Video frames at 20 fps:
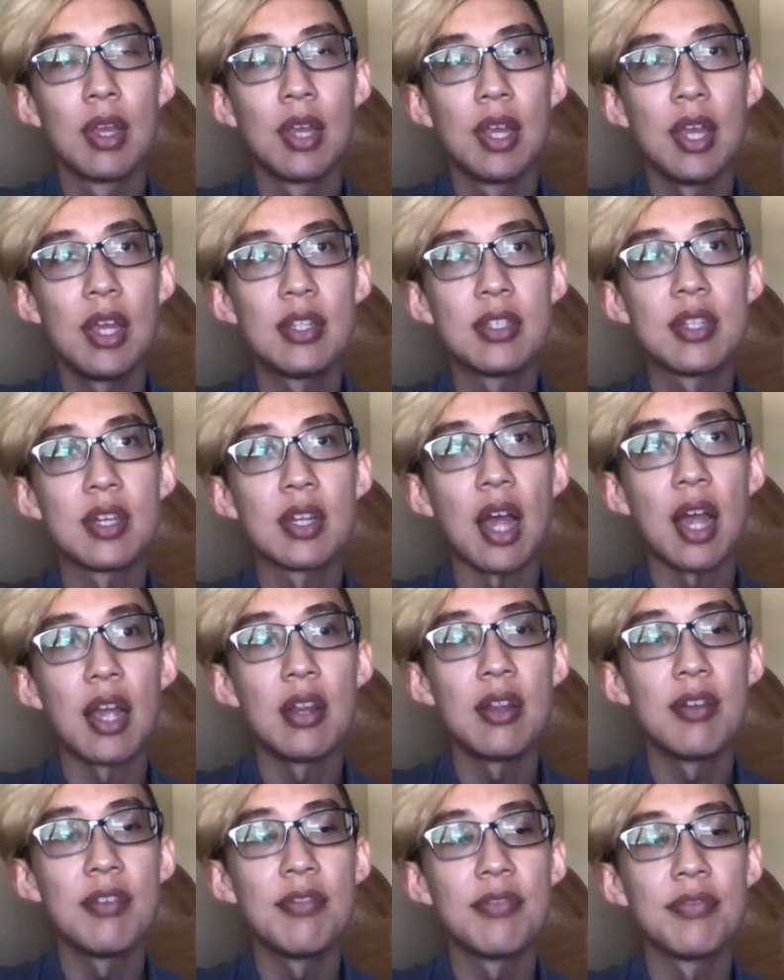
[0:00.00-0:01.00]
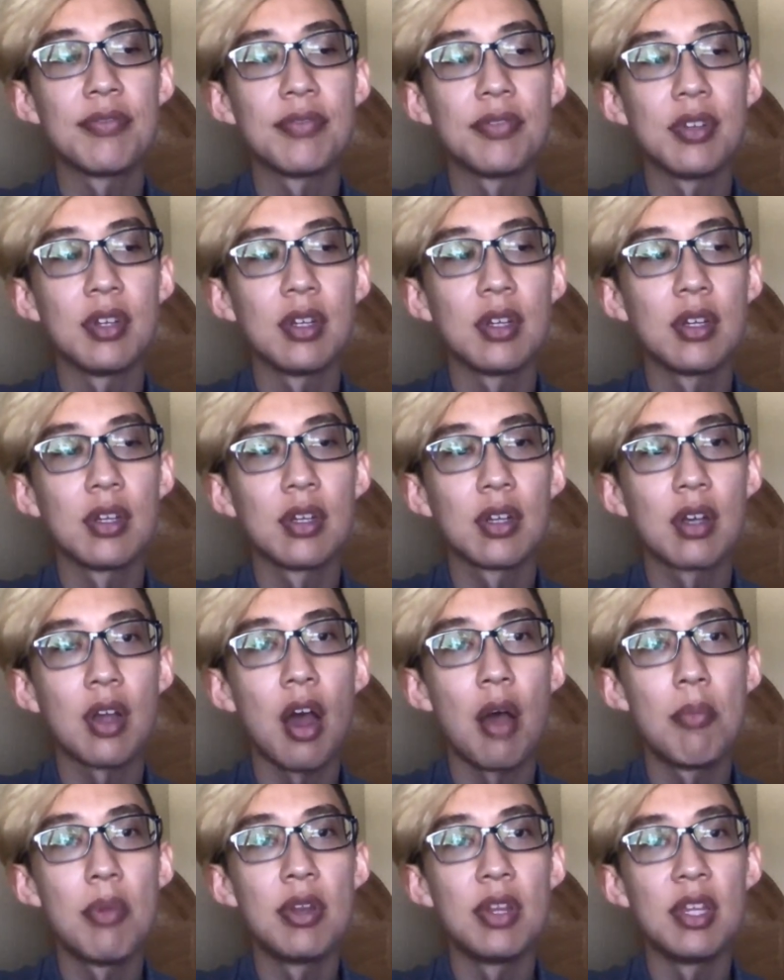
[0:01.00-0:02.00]
It's the kind of
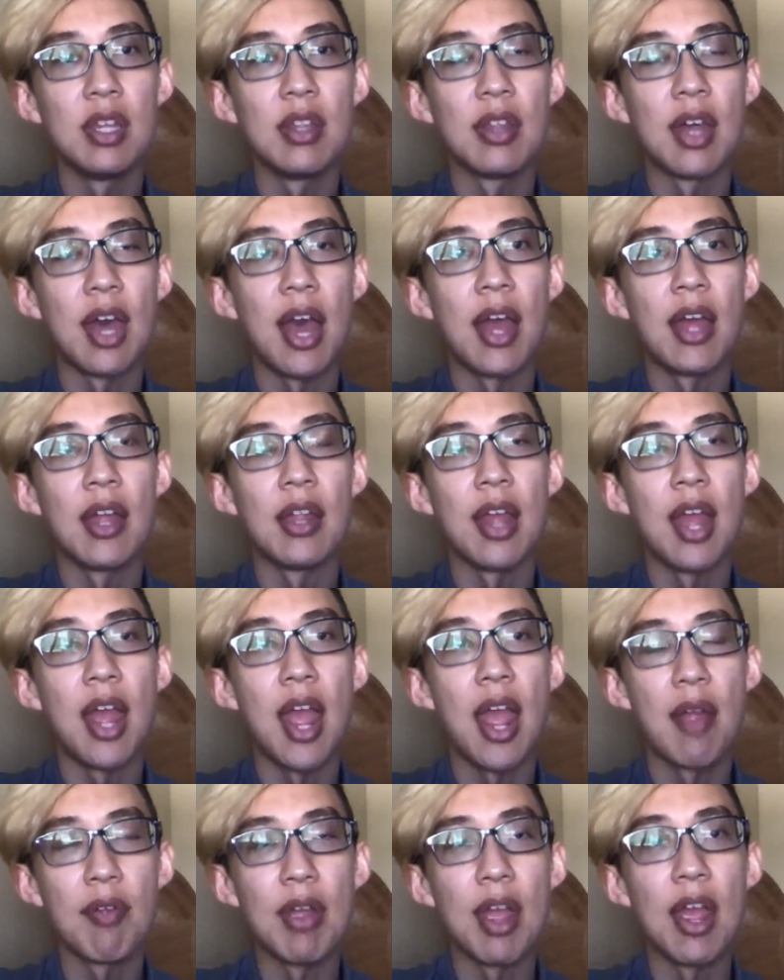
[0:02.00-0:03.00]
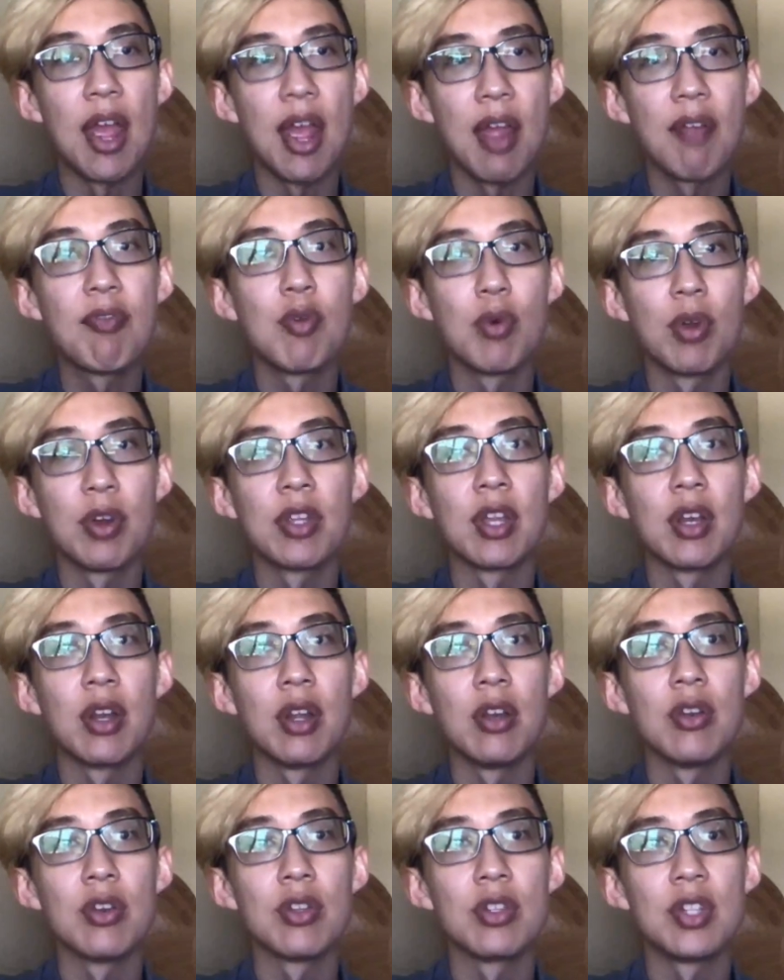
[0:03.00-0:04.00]
comedy that everyone can
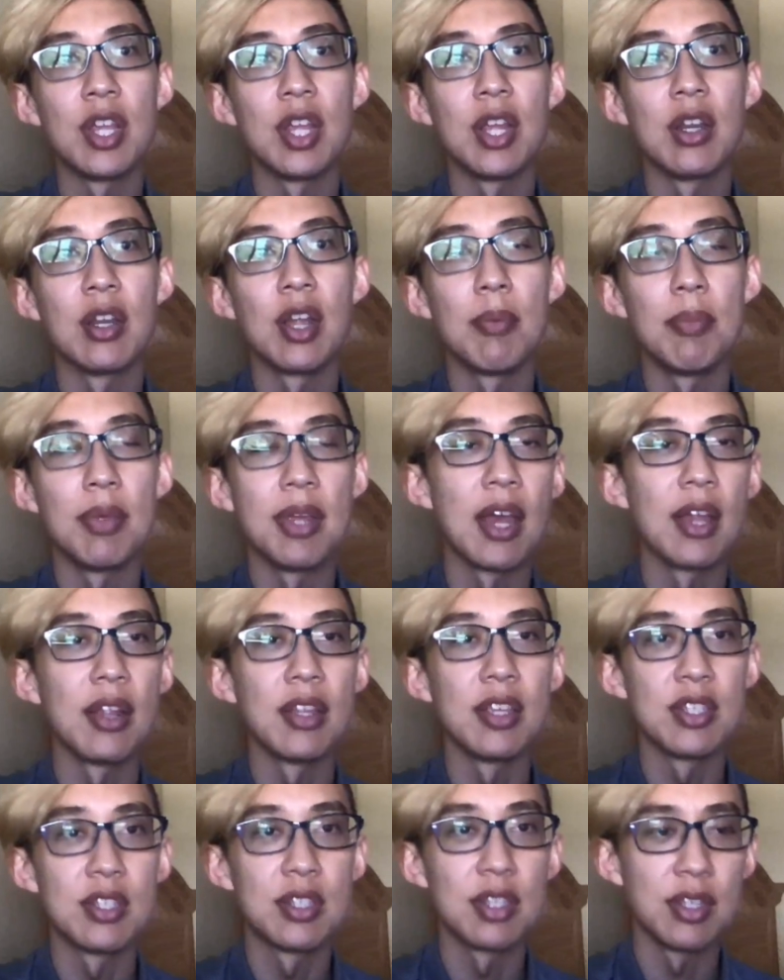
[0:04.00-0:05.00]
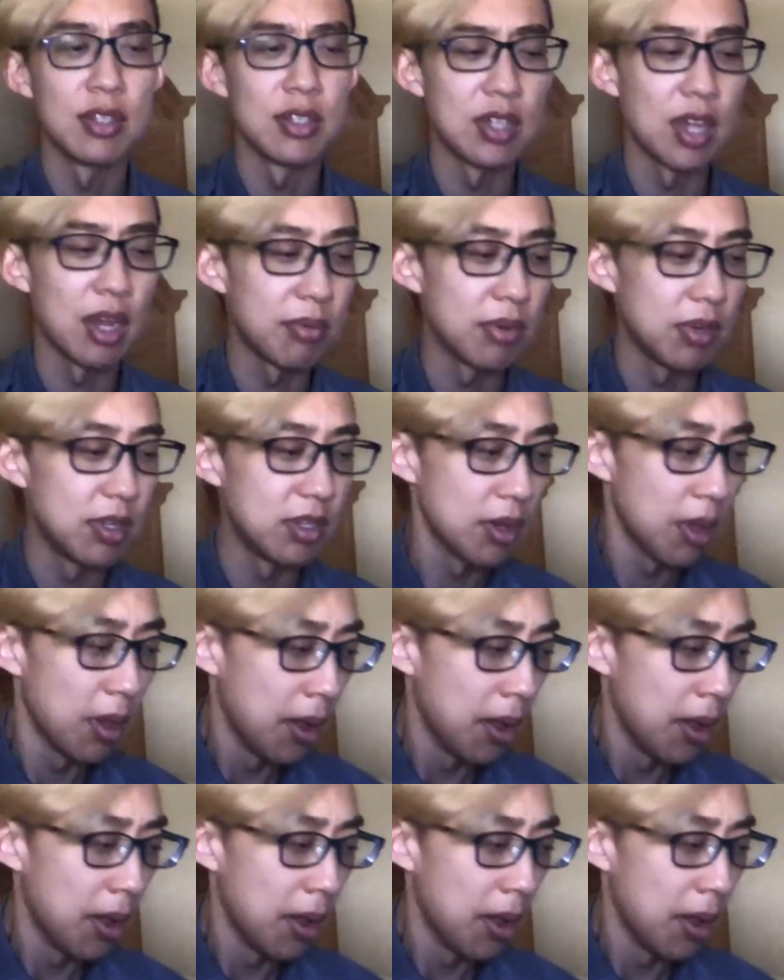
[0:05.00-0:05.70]
understand. I mean, at least in Japanese.